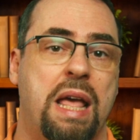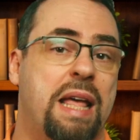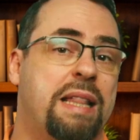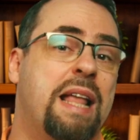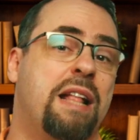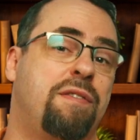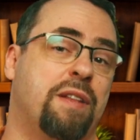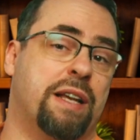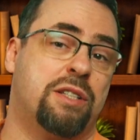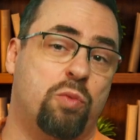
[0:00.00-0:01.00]

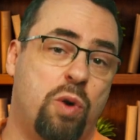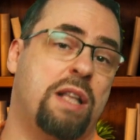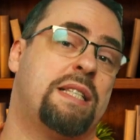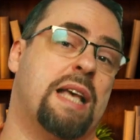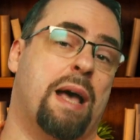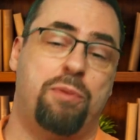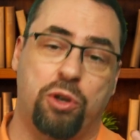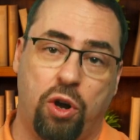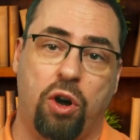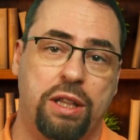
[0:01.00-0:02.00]
Netflix, WhatsApp, your
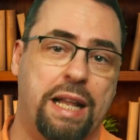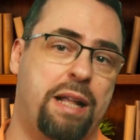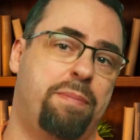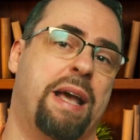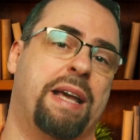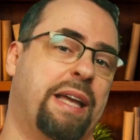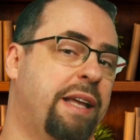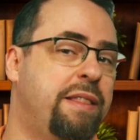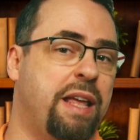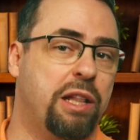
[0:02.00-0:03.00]
online banking,
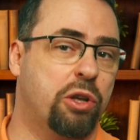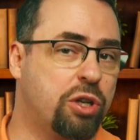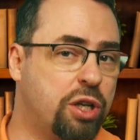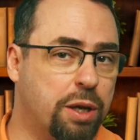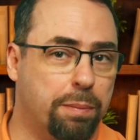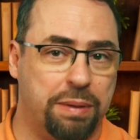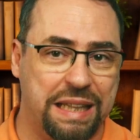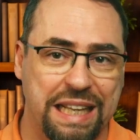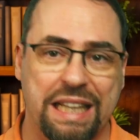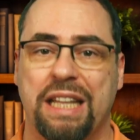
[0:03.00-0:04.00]
they look
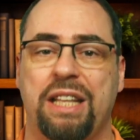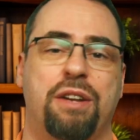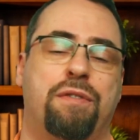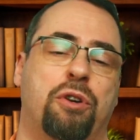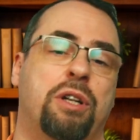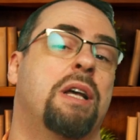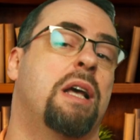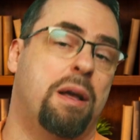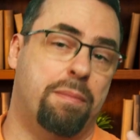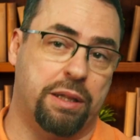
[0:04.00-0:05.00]
completely different,
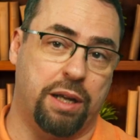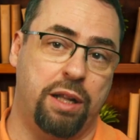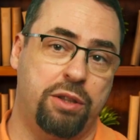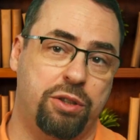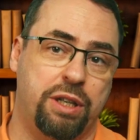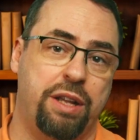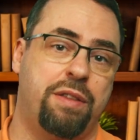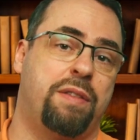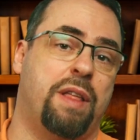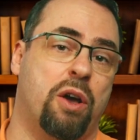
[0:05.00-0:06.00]
but underneath
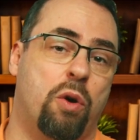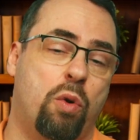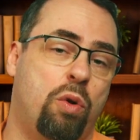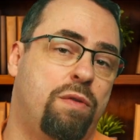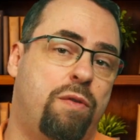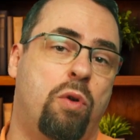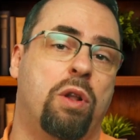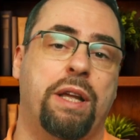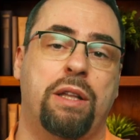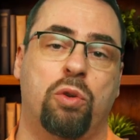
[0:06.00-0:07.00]
they all fall
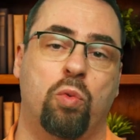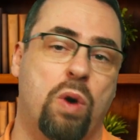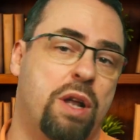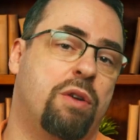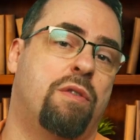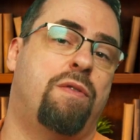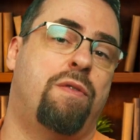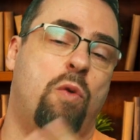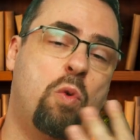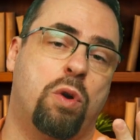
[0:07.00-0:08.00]
into one of
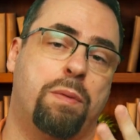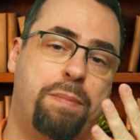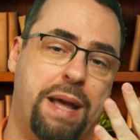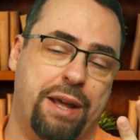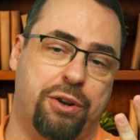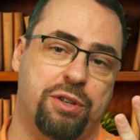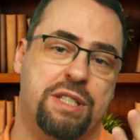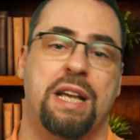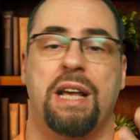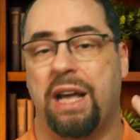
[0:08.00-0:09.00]
four patterns,
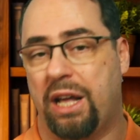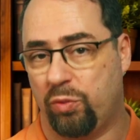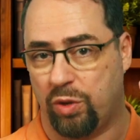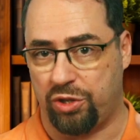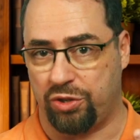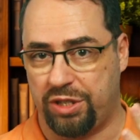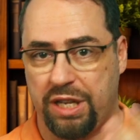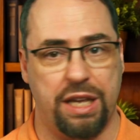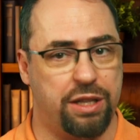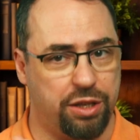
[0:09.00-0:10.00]
and once you see
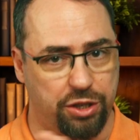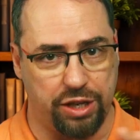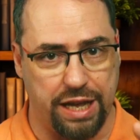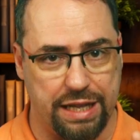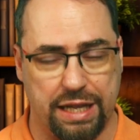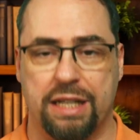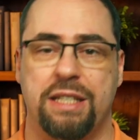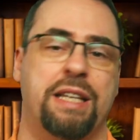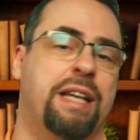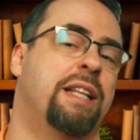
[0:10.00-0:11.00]
it, you can't
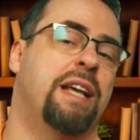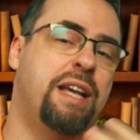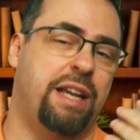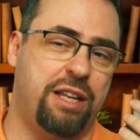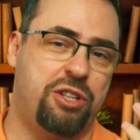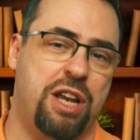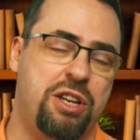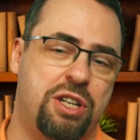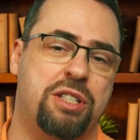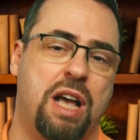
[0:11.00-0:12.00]
unsee it. It
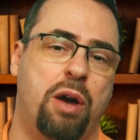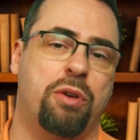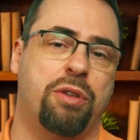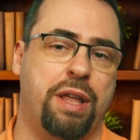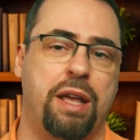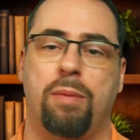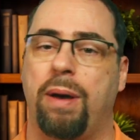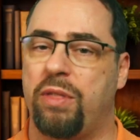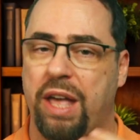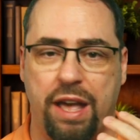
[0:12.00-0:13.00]
changes how you think
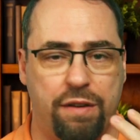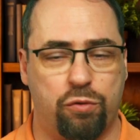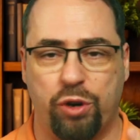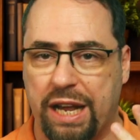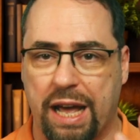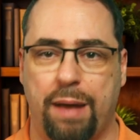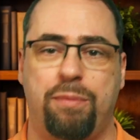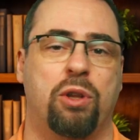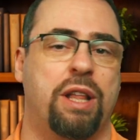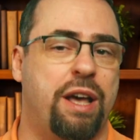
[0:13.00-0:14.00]
about every app
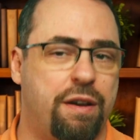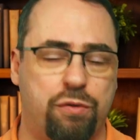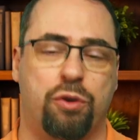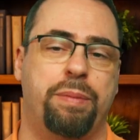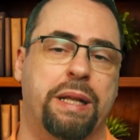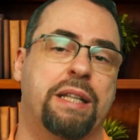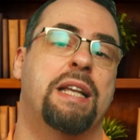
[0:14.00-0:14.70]
you'll ever build,